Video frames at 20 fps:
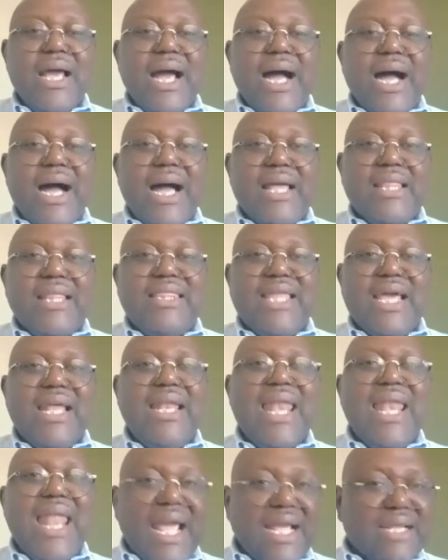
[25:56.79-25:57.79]

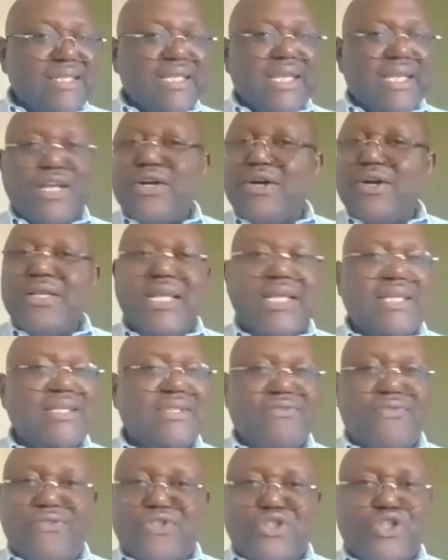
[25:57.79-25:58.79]
the lexicon
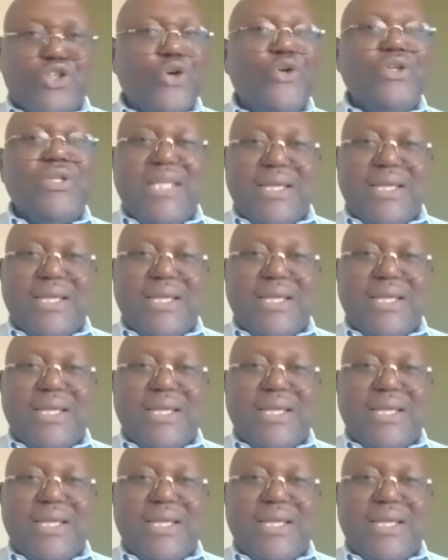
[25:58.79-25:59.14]
is so